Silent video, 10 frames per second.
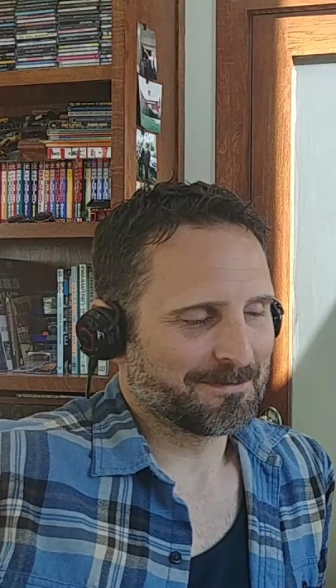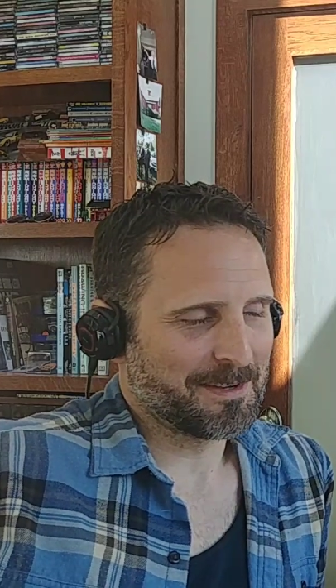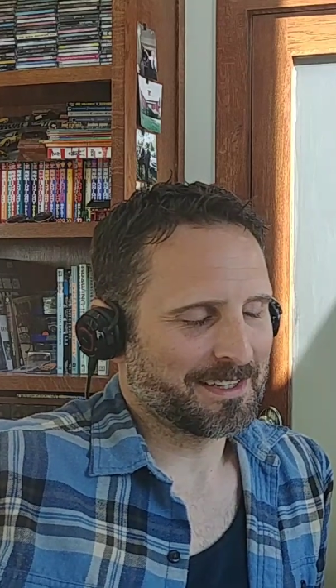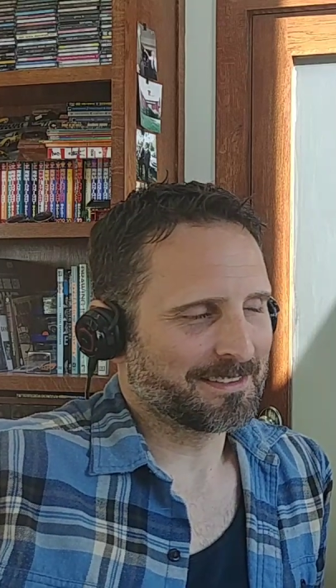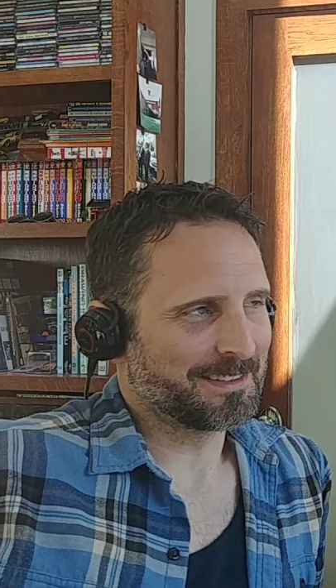
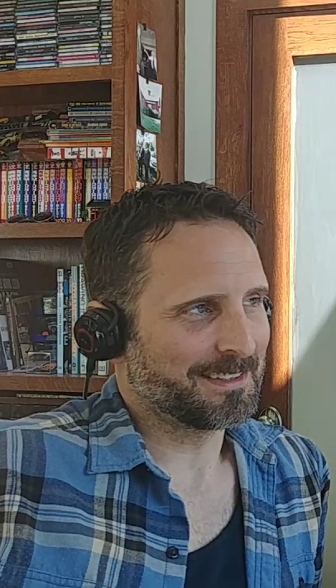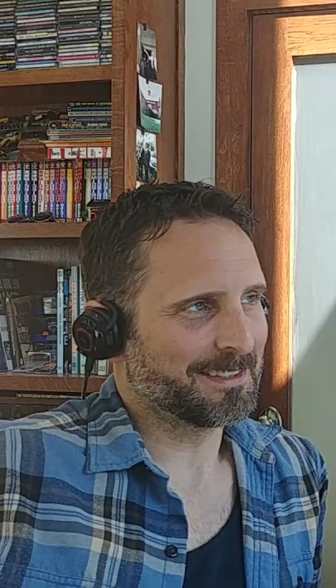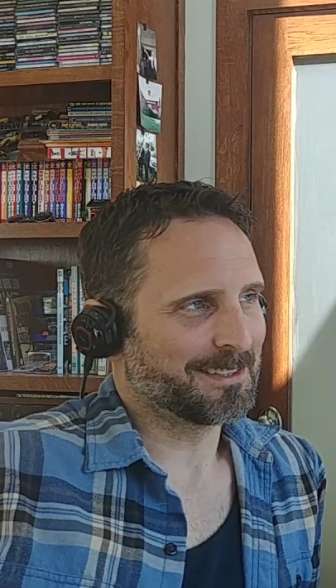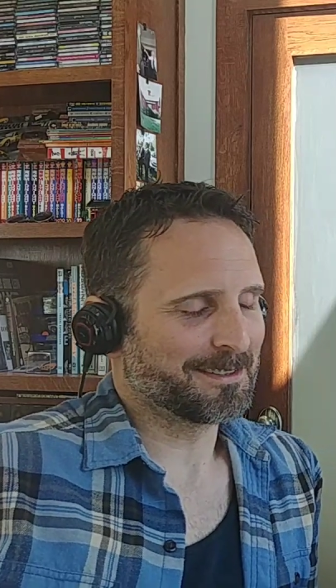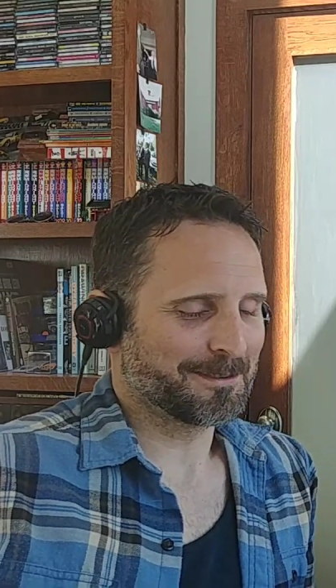man,
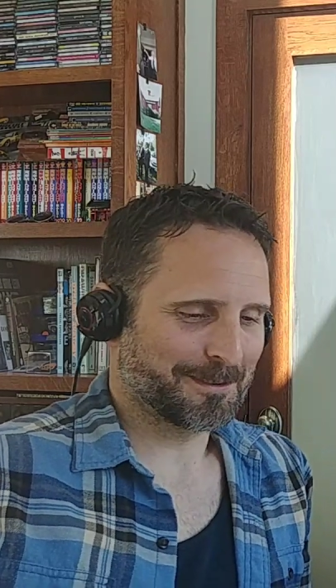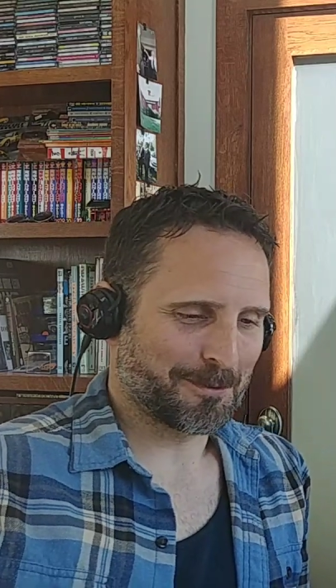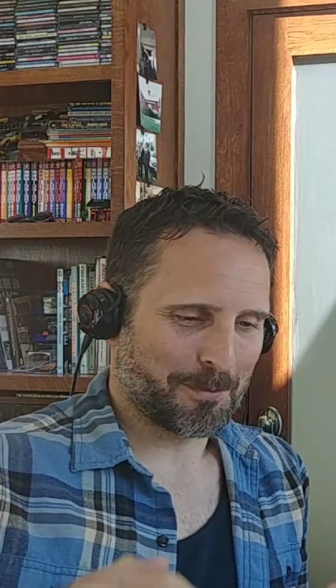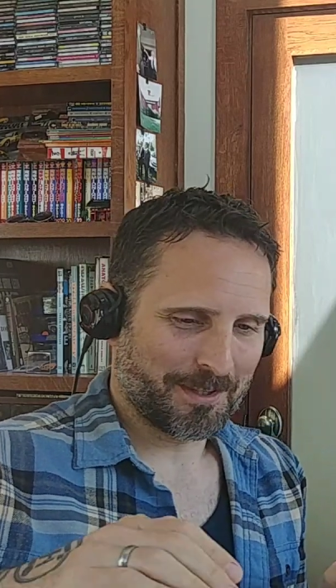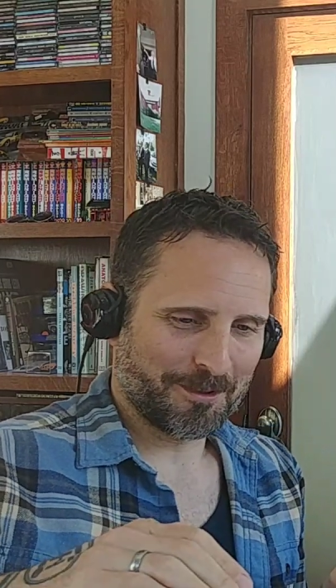
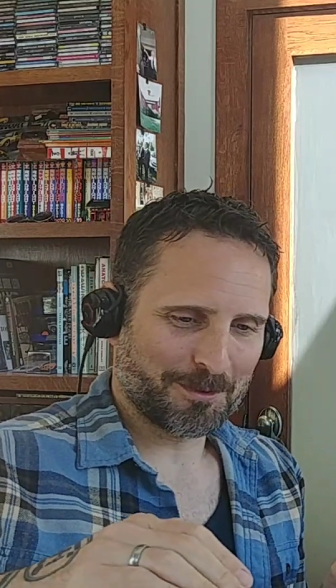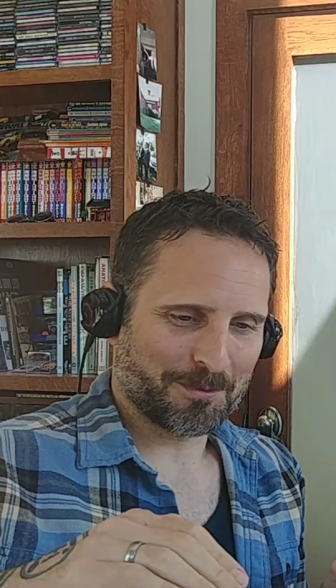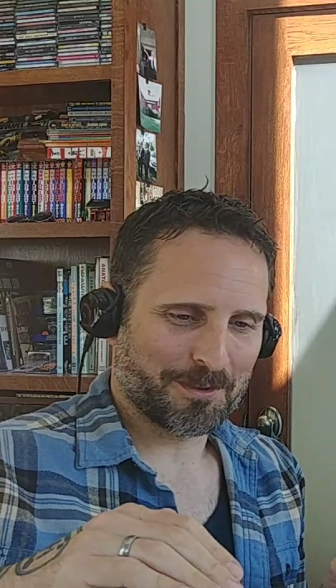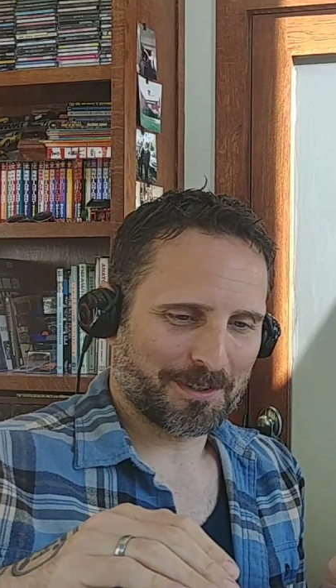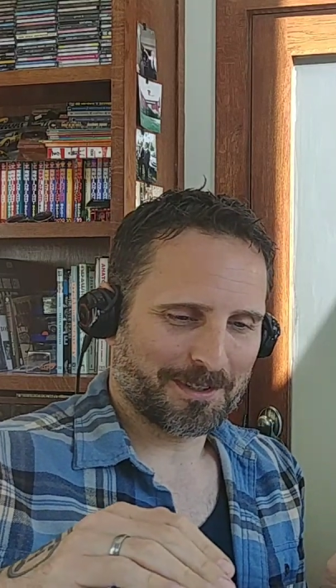the wheels
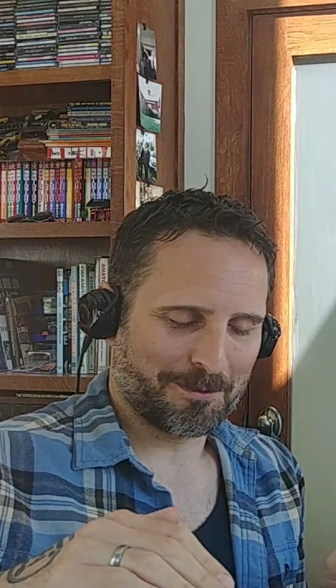were,